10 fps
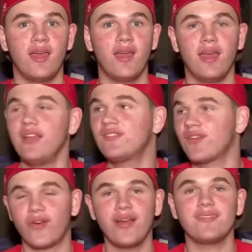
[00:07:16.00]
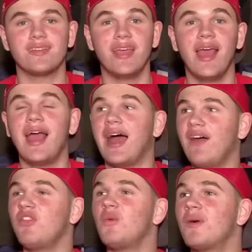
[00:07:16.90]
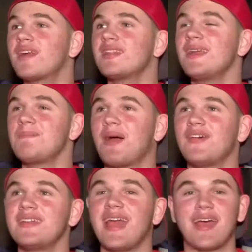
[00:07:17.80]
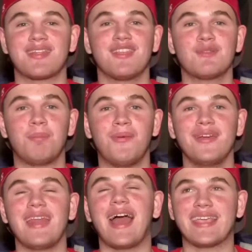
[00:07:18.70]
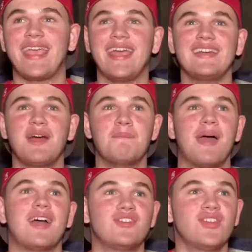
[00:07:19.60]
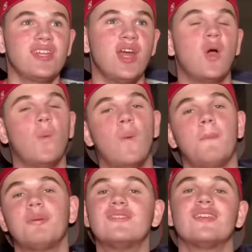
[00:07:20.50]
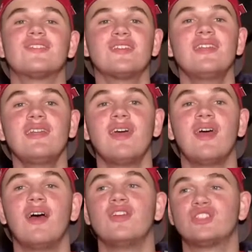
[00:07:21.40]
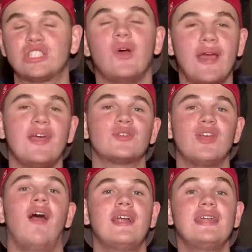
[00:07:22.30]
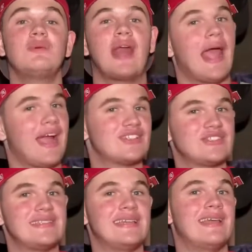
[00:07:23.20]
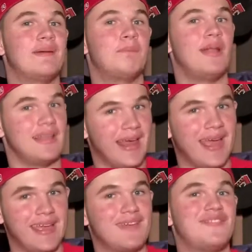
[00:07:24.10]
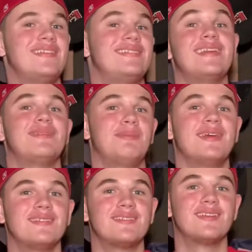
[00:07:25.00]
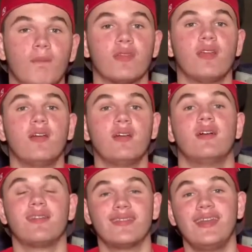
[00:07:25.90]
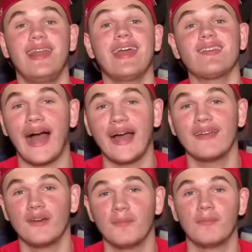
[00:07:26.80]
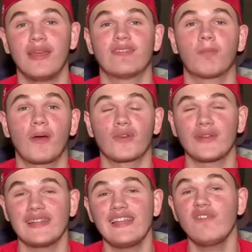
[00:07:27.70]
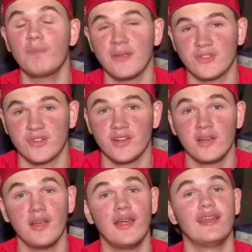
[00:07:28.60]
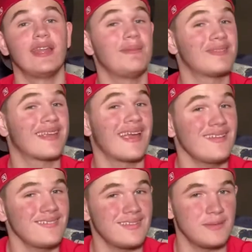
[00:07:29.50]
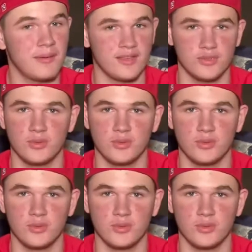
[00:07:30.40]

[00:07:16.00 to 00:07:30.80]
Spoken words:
It's crazy. And the weird thing about it, at this point, I can't imagine what position Shohei Ohtani would actually play if he didn't pitch. The next item is about a relief pitcher named Kent Emanuel.